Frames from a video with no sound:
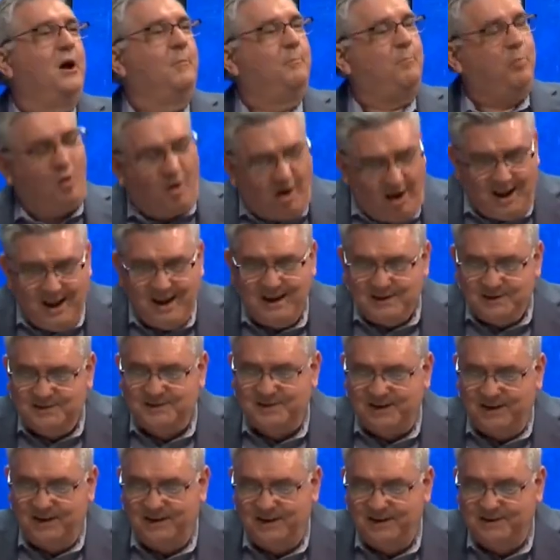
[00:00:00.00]

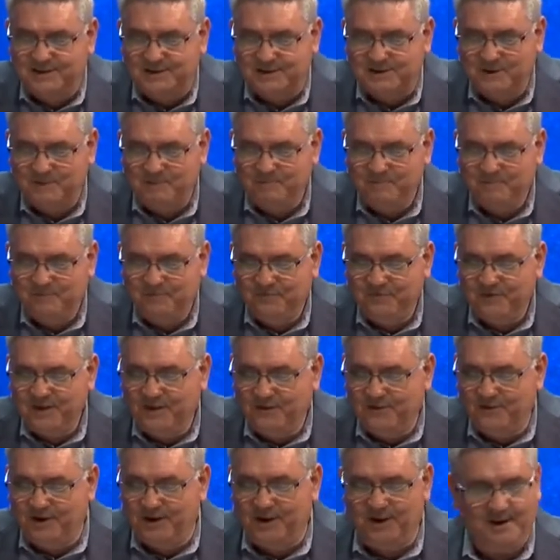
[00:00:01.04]
praises
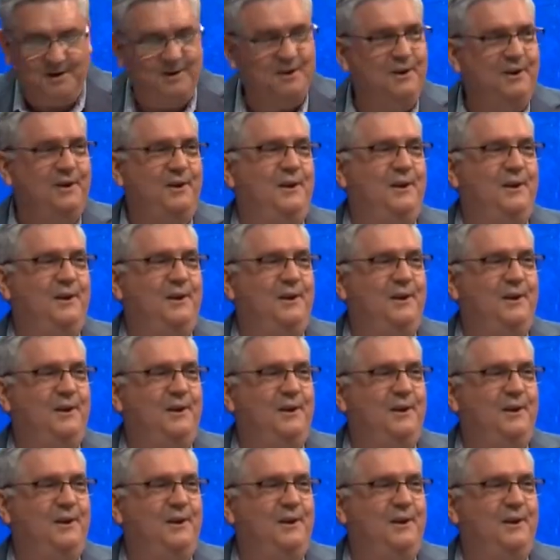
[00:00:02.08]
the